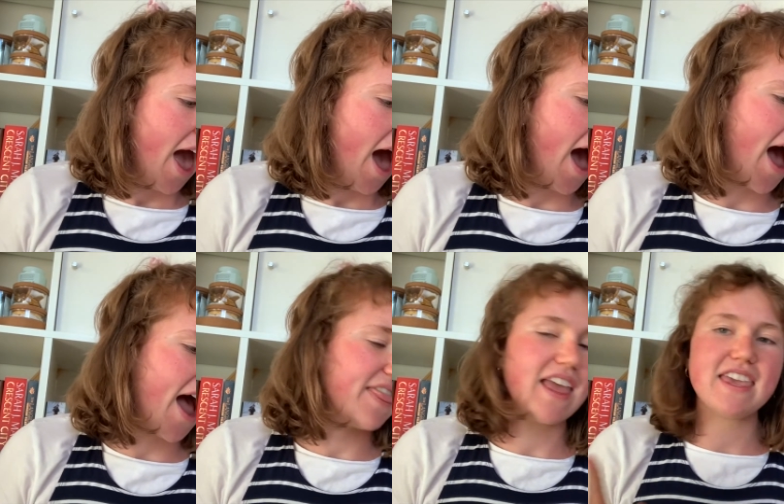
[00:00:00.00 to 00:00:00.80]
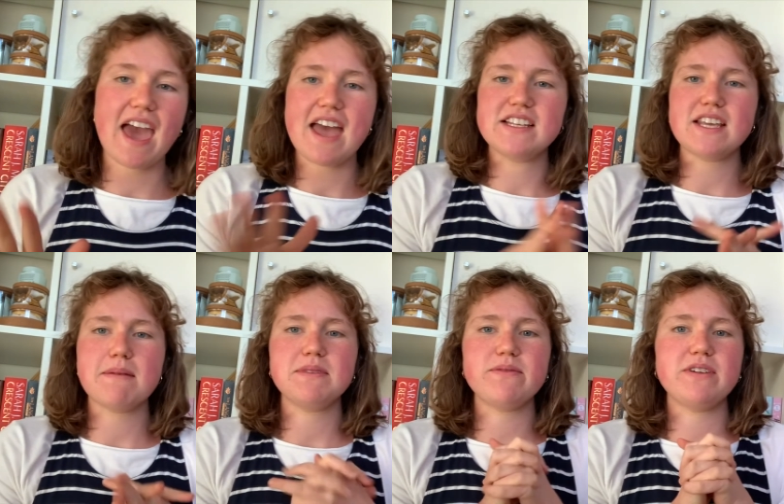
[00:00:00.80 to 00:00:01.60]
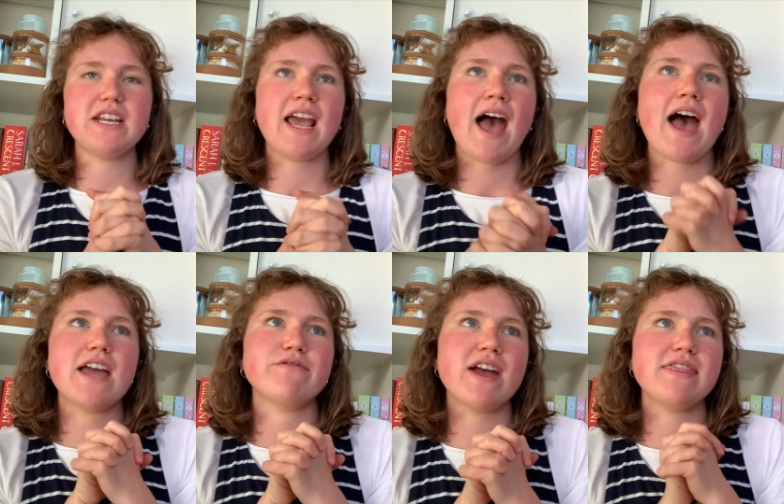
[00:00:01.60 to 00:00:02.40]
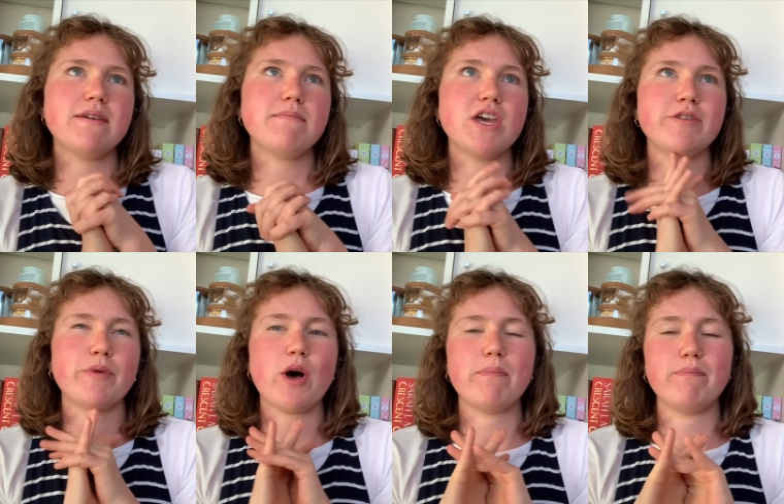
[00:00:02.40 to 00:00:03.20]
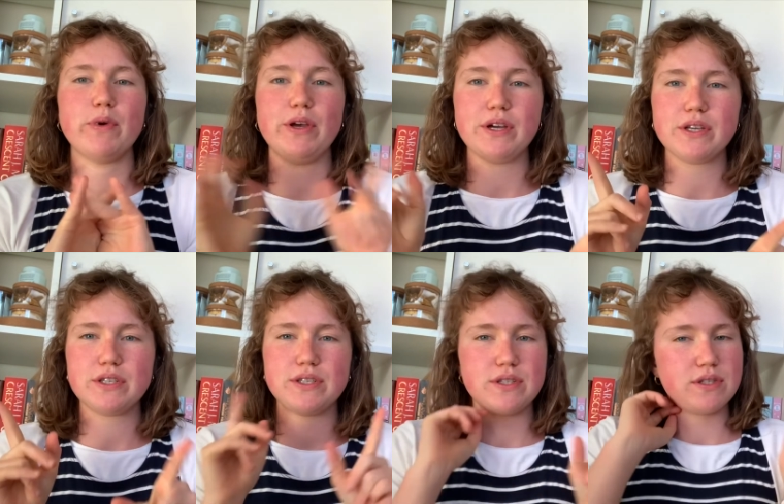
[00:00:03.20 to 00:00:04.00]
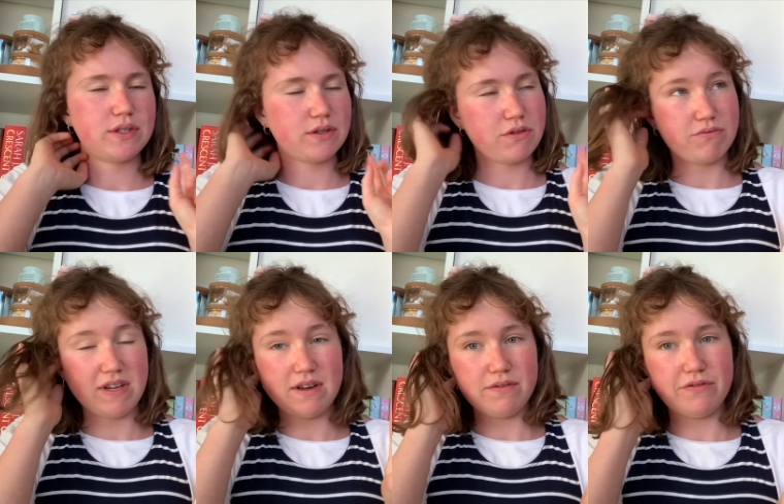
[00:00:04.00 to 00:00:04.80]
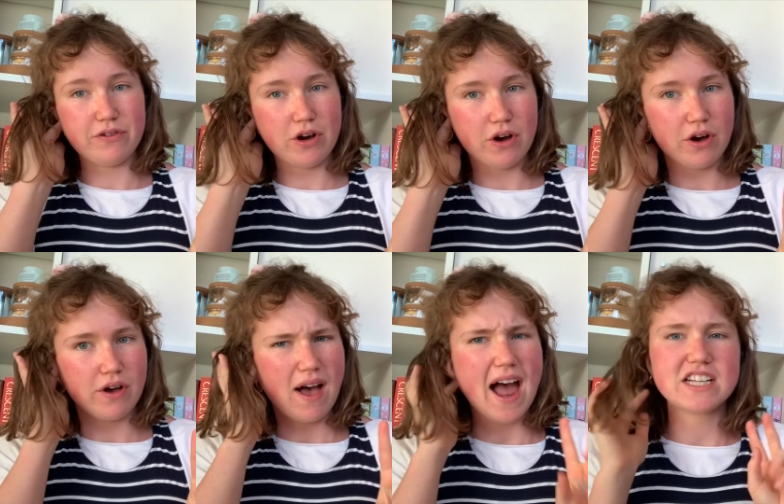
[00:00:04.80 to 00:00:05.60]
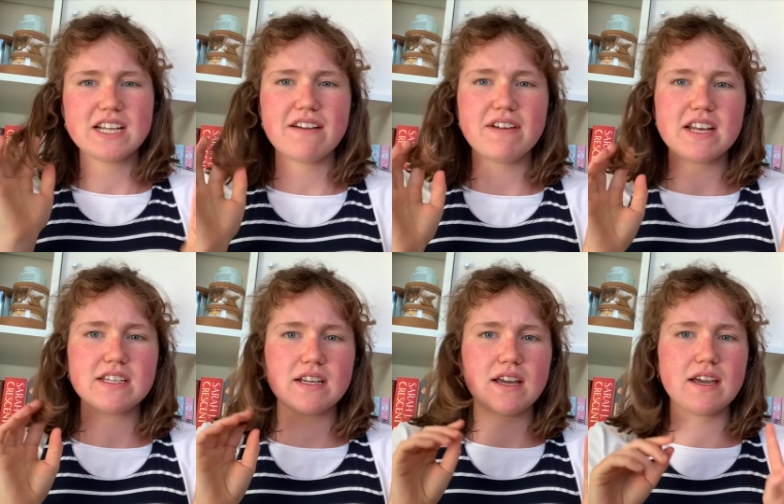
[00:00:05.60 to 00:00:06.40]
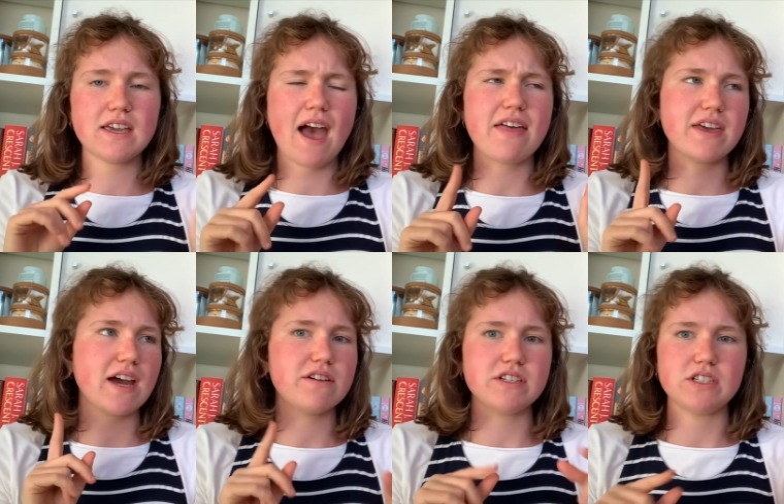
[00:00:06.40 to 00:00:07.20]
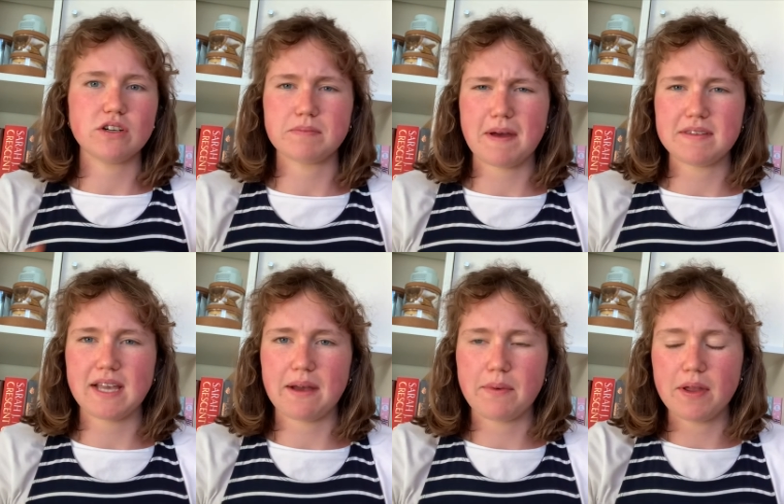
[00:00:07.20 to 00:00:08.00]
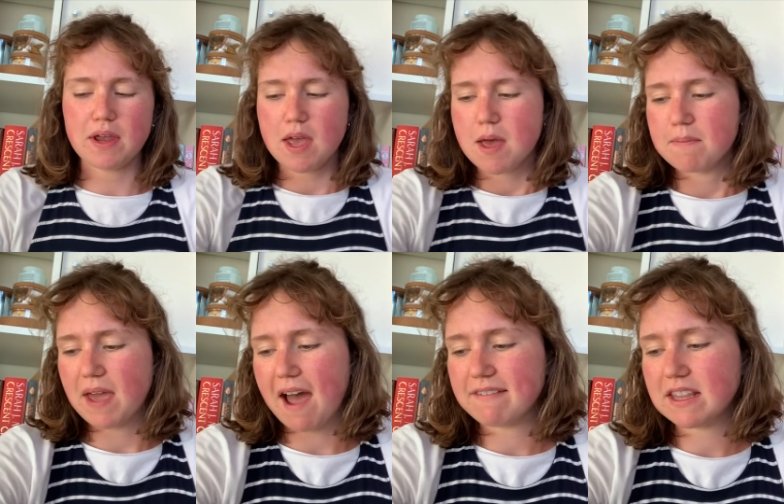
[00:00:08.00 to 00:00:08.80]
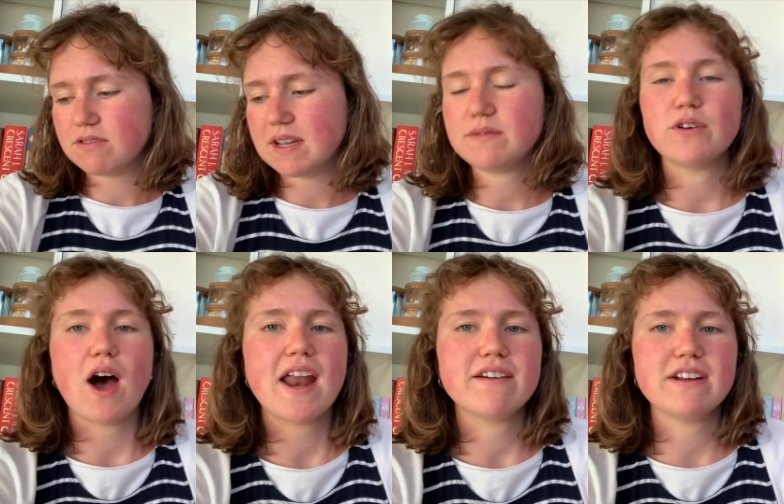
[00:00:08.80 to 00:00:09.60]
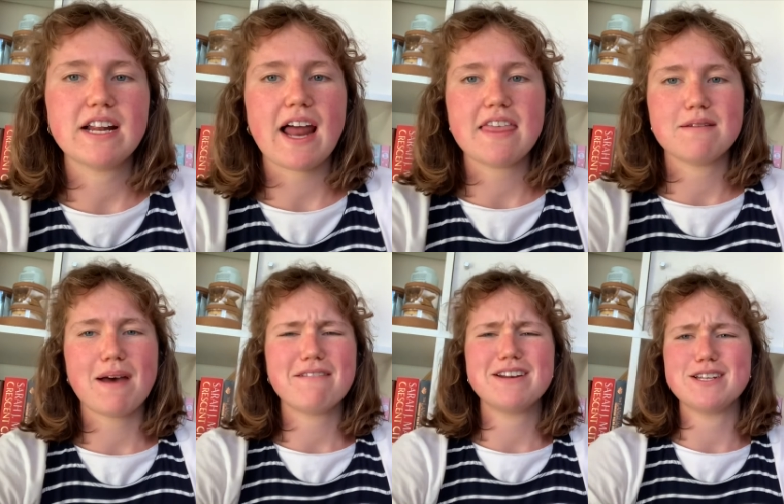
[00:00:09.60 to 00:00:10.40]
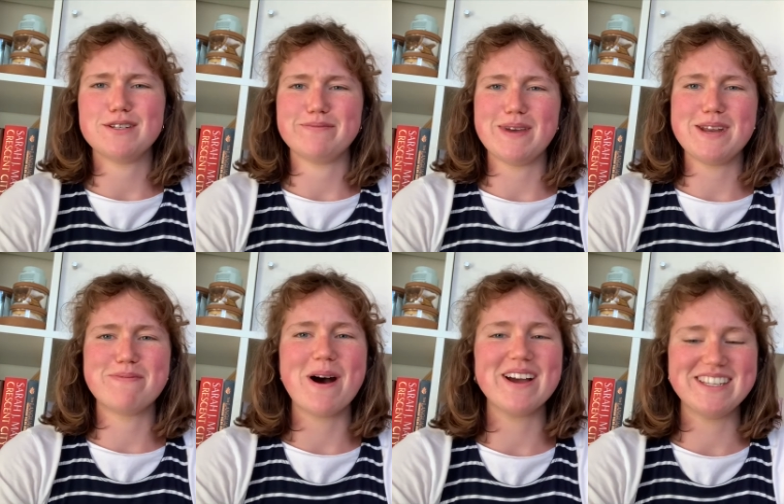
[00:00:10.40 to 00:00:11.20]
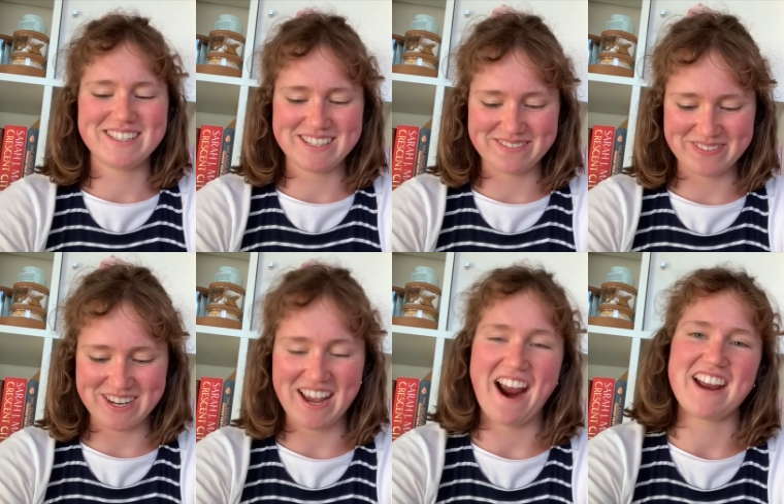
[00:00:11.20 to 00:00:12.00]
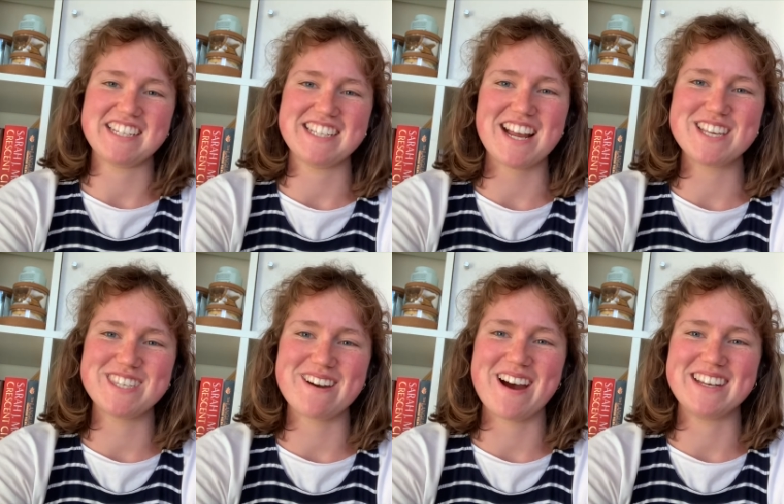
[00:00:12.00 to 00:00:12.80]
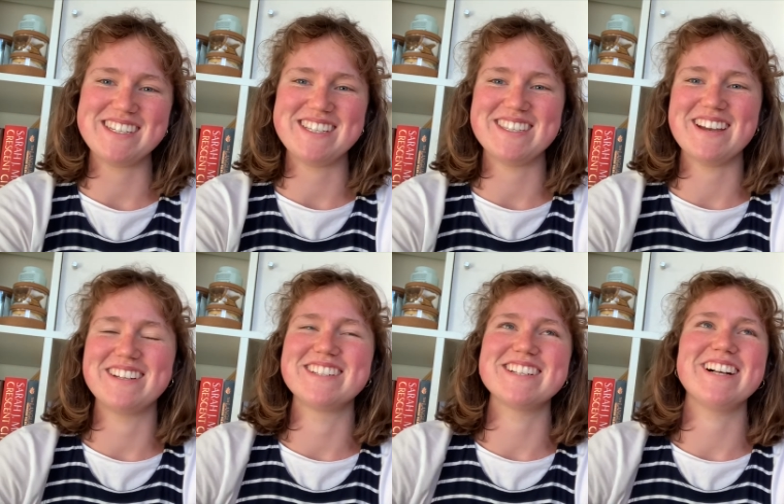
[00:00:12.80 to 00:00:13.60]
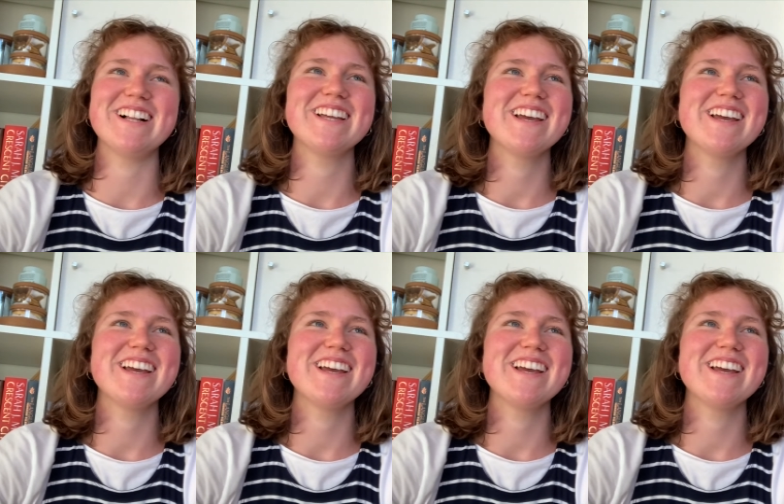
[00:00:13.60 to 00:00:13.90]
And then yeah, in terms of reading, I read the Murderbot books 3 and 4. I think I already talked about the second one. But yeah, I read 3 and 4 and I really like them. I really love Murderbot. He's such a funny character. He's like so antisocial.